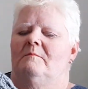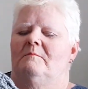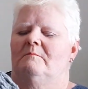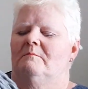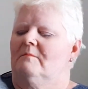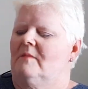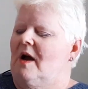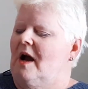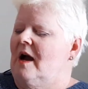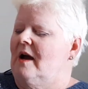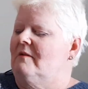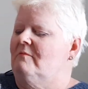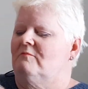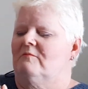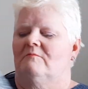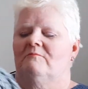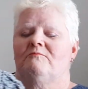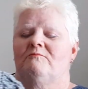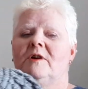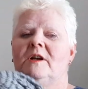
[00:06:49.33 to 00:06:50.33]
I
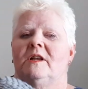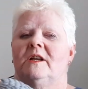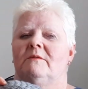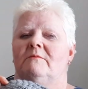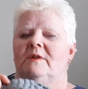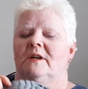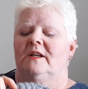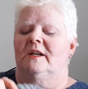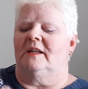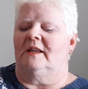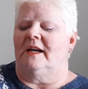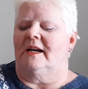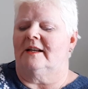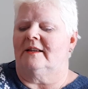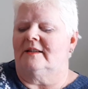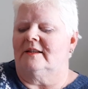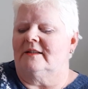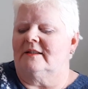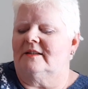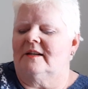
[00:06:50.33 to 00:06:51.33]
really, really like
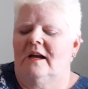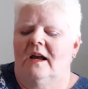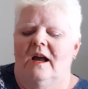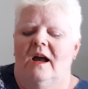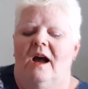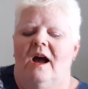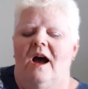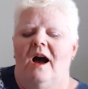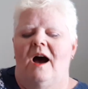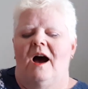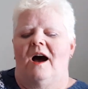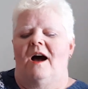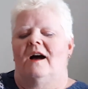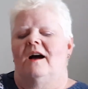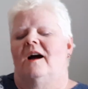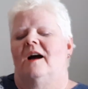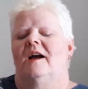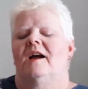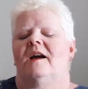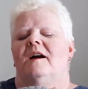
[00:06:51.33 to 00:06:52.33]
this.
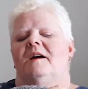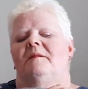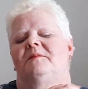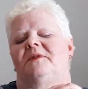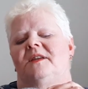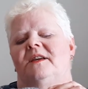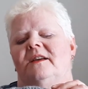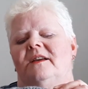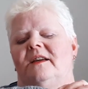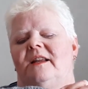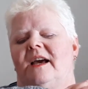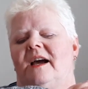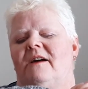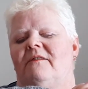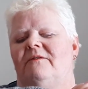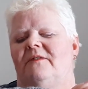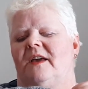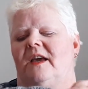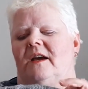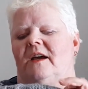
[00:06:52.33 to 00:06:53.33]
I, I'm thinking
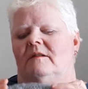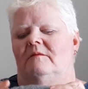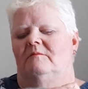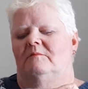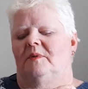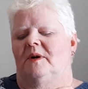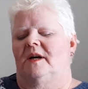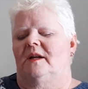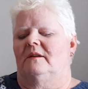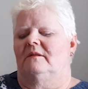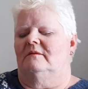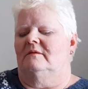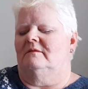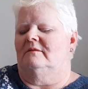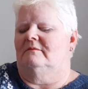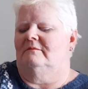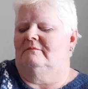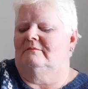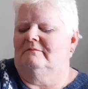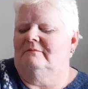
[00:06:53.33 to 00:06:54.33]
Afghan, but
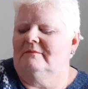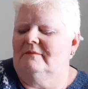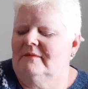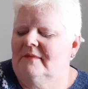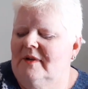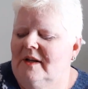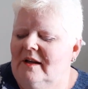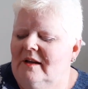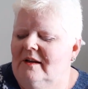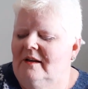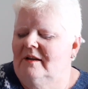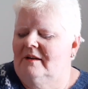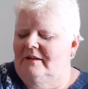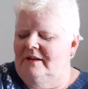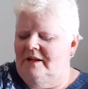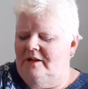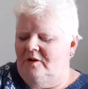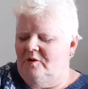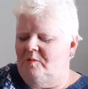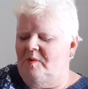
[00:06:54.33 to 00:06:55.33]
you
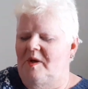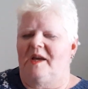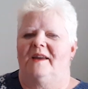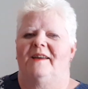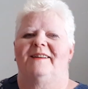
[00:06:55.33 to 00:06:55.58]
know me.